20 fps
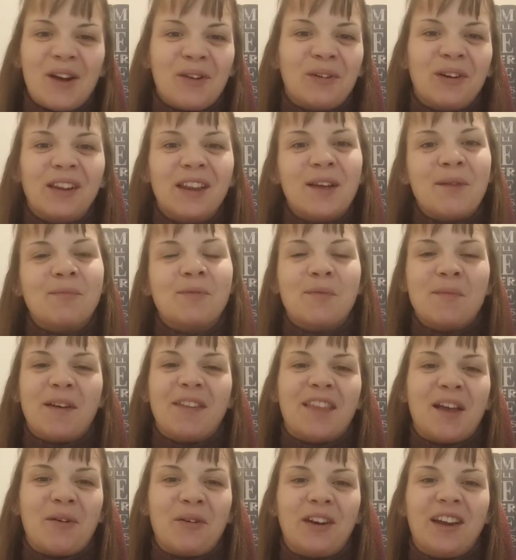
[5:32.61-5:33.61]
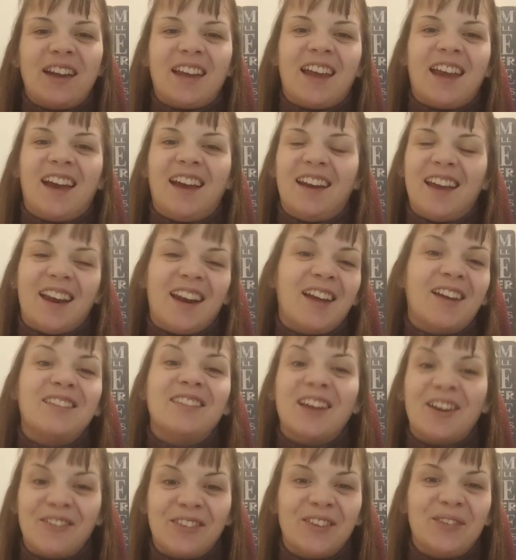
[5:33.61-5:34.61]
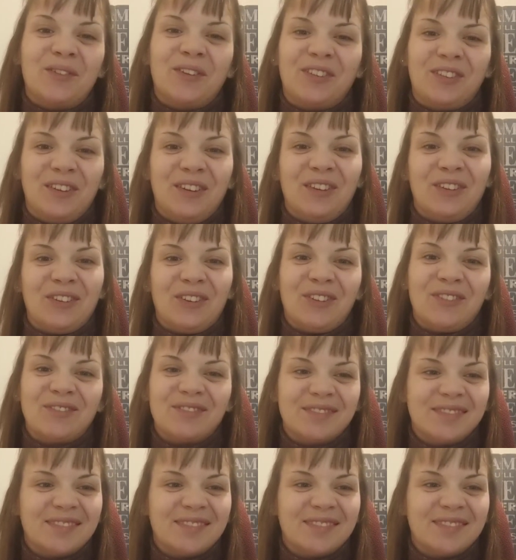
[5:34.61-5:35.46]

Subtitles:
Really implement that where you can, and I definitely will see you soon.